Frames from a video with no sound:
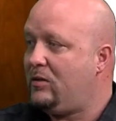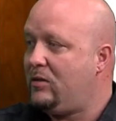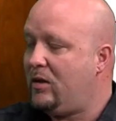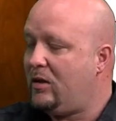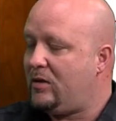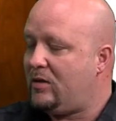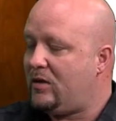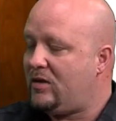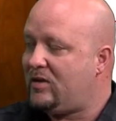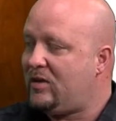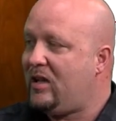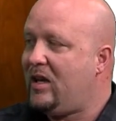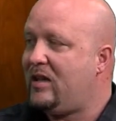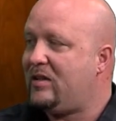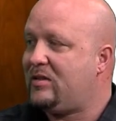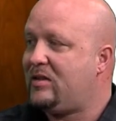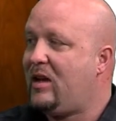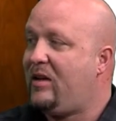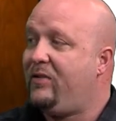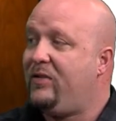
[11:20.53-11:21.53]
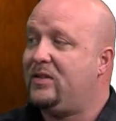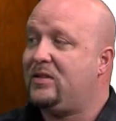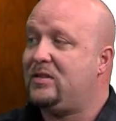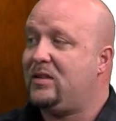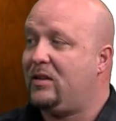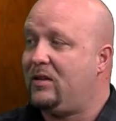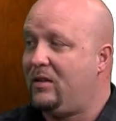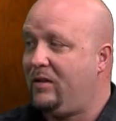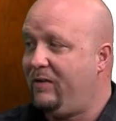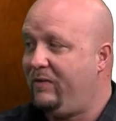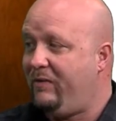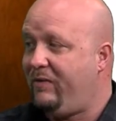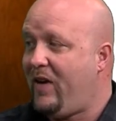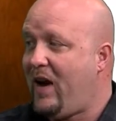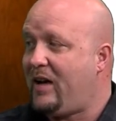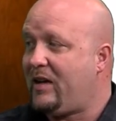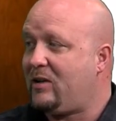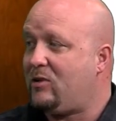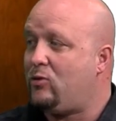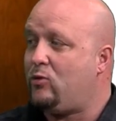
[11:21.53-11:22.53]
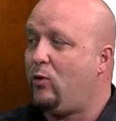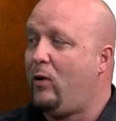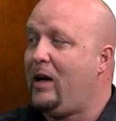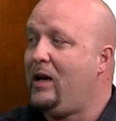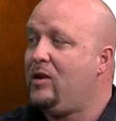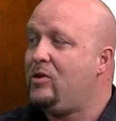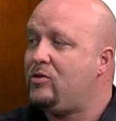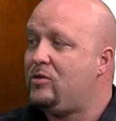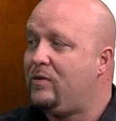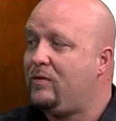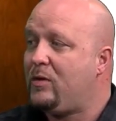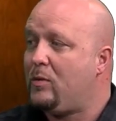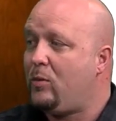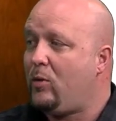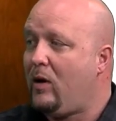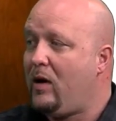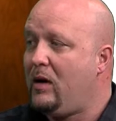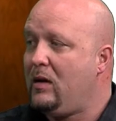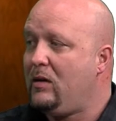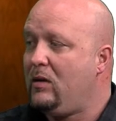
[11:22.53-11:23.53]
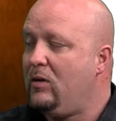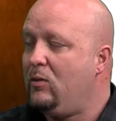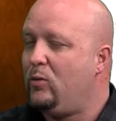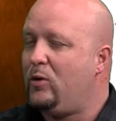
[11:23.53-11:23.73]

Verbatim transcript: that the CSF is the lymphatic drainage of the brain,